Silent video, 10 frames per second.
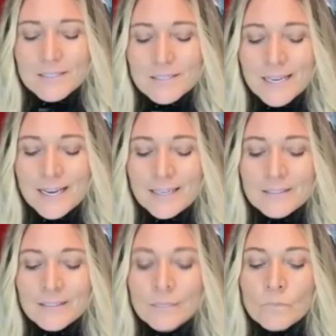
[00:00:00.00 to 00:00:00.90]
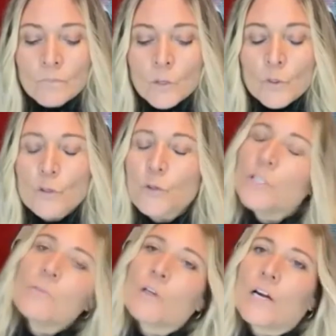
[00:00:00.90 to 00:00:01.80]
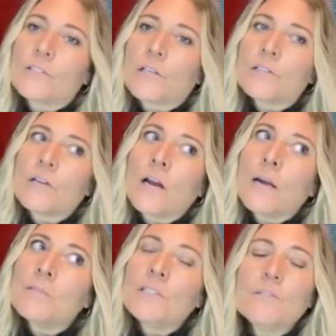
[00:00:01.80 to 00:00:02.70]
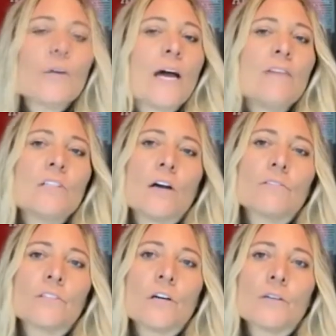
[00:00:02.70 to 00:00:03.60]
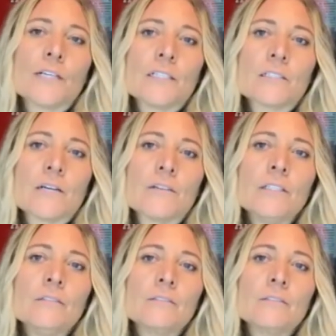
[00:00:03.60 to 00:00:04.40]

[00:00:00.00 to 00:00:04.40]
said, the recruiting process, I believe you have an offer already, is that right?